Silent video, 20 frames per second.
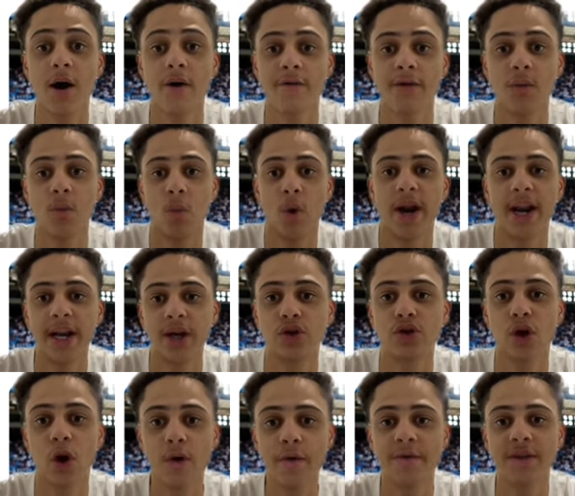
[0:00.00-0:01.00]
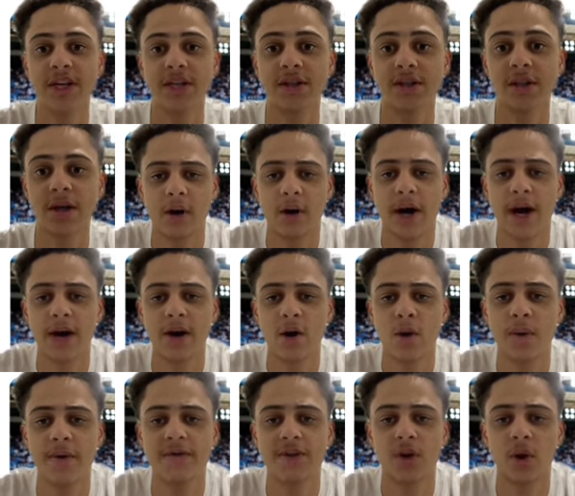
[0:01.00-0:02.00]
from winning trophies? I know
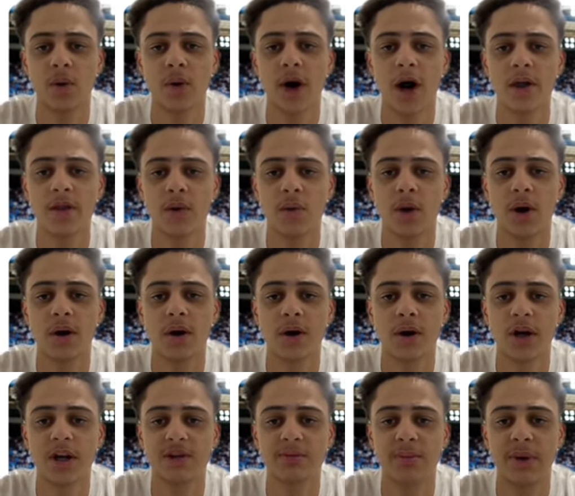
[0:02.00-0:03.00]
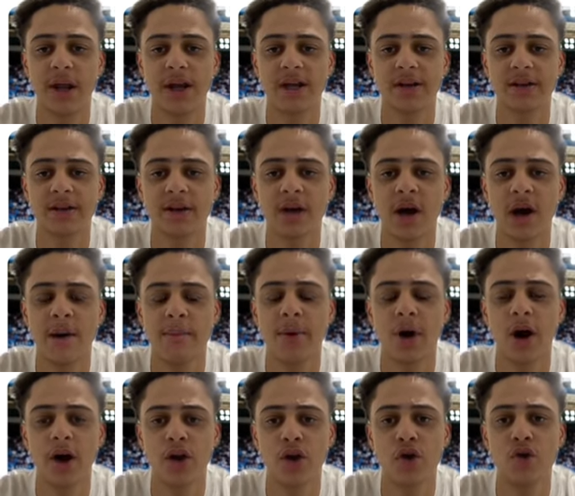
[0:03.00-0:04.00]
we've sold other world class players, but
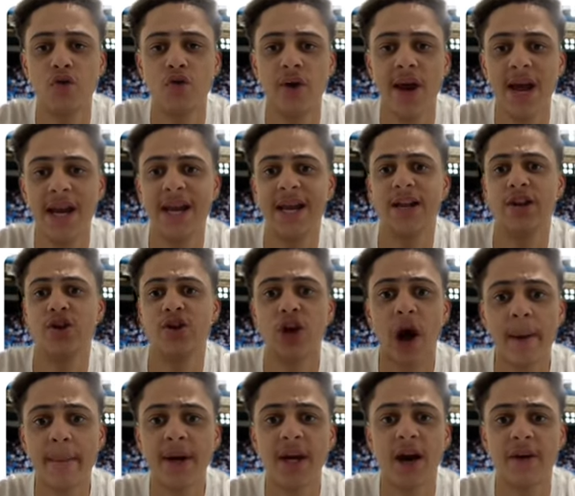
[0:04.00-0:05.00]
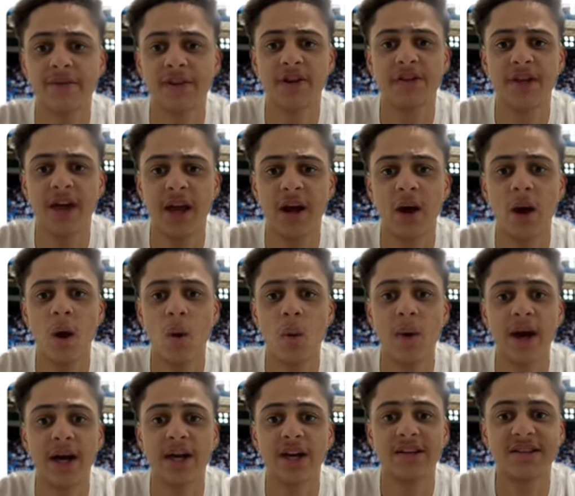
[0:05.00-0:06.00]
are you really dumb enough to think
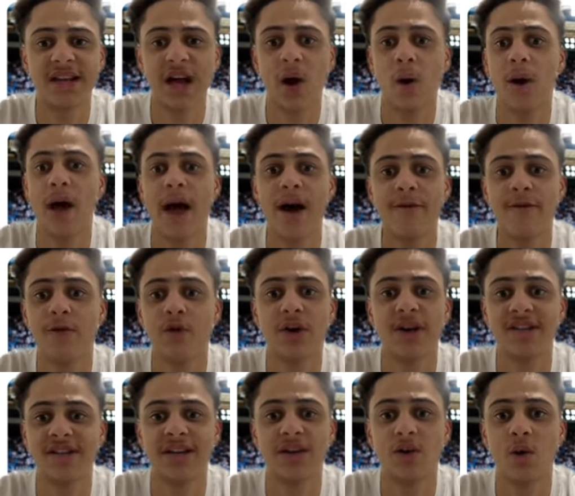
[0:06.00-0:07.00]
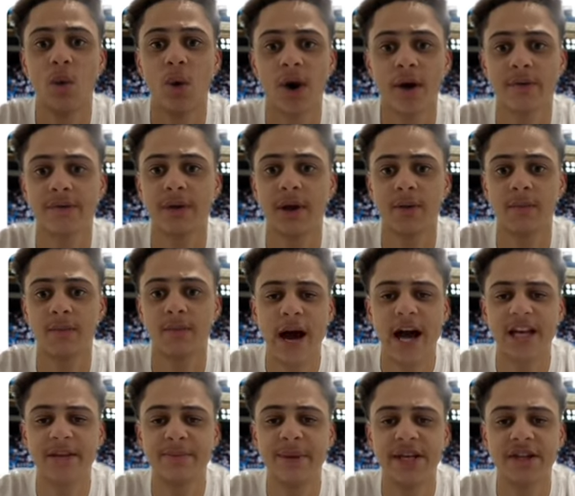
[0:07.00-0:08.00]
we're going to sell every single one of them?
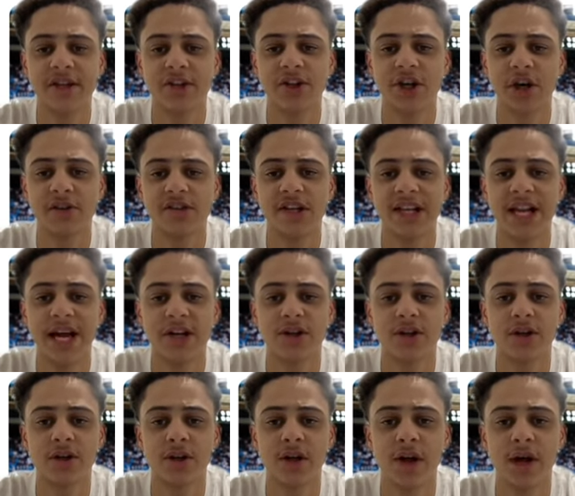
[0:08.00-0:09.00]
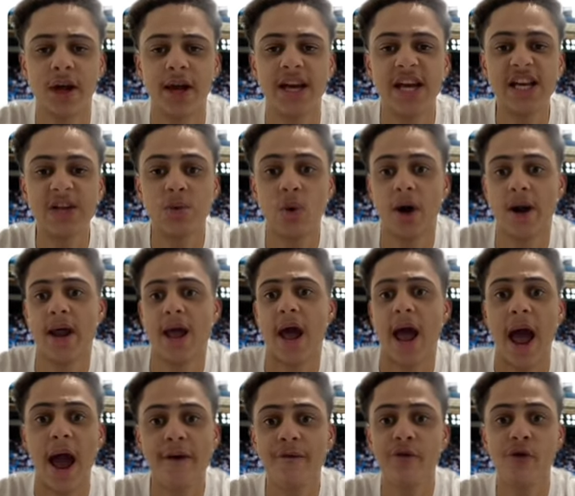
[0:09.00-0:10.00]
Azpi's a Chelsea legend, he's
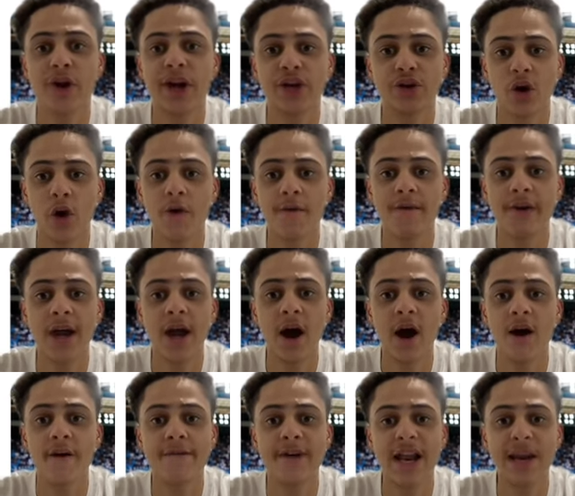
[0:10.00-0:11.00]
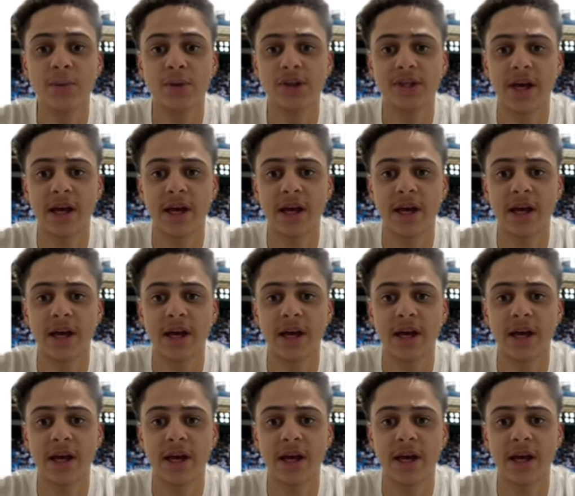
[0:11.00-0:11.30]
won every trophy available to